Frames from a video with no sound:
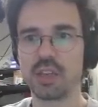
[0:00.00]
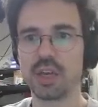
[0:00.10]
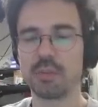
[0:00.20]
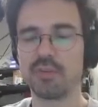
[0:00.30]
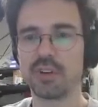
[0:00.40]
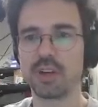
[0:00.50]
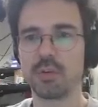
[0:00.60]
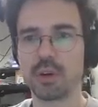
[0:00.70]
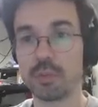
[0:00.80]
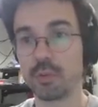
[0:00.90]
amplifier
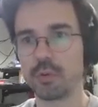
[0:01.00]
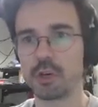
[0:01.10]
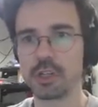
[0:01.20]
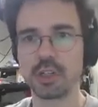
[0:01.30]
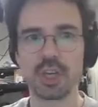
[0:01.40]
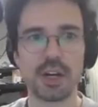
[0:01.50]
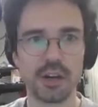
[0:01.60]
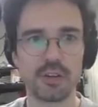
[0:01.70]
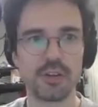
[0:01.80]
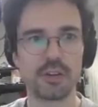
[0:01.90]
work proportionally harder